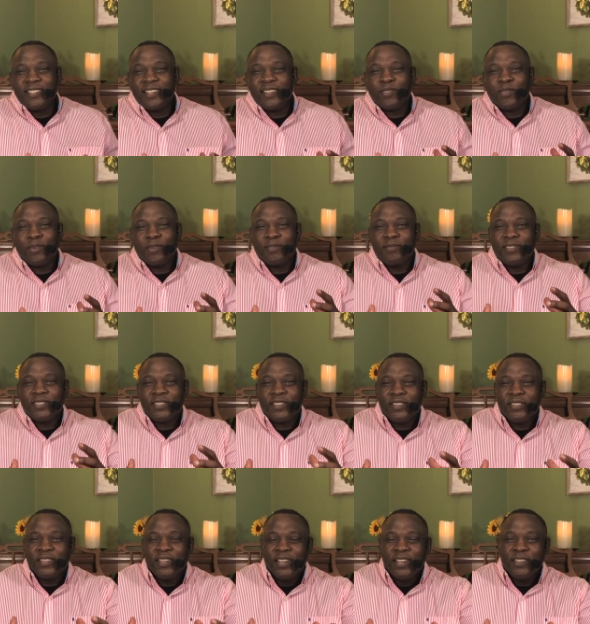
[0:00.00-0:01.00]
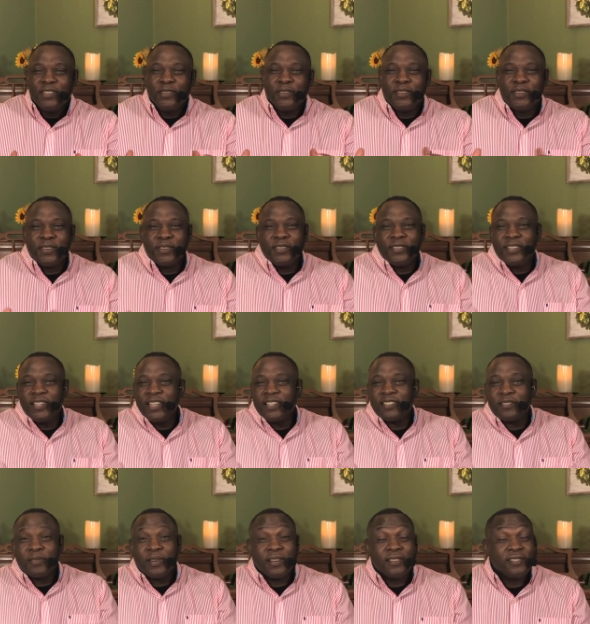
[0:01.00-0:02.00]
and all of a sudden, you turn
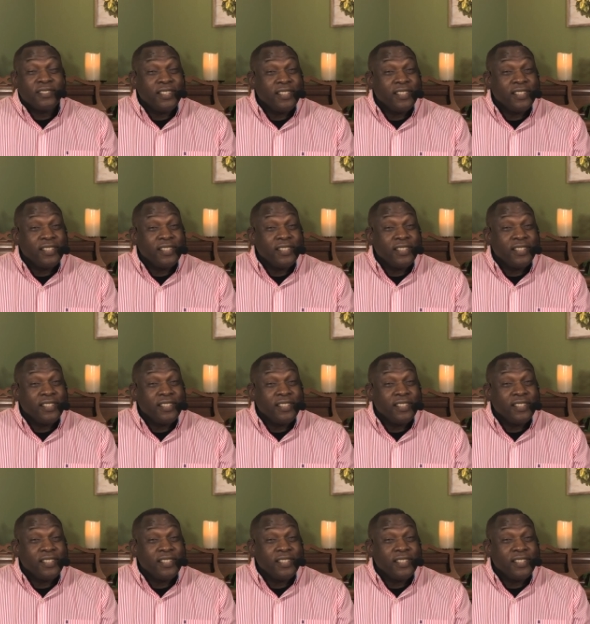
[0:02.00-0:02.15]
things around.